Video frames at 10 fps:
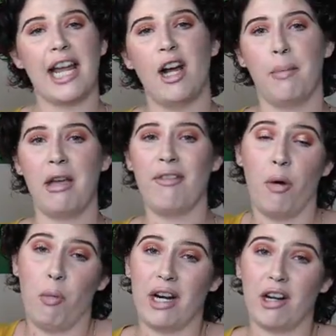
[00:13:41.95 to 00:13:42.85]
I hope you have
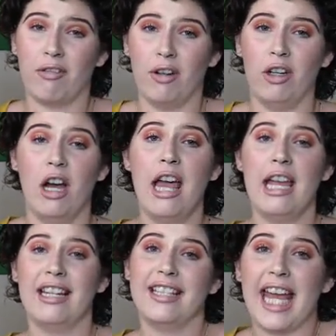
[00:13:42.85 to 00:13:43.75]
a wonderful
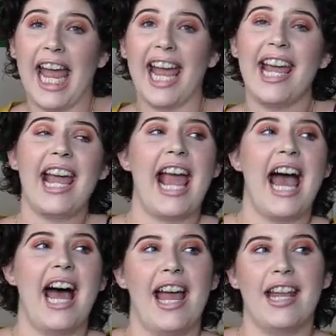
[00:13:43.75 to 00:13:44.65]
day
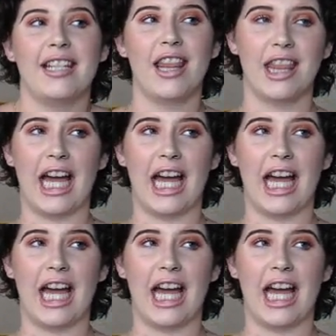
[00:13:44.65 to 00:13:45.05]
and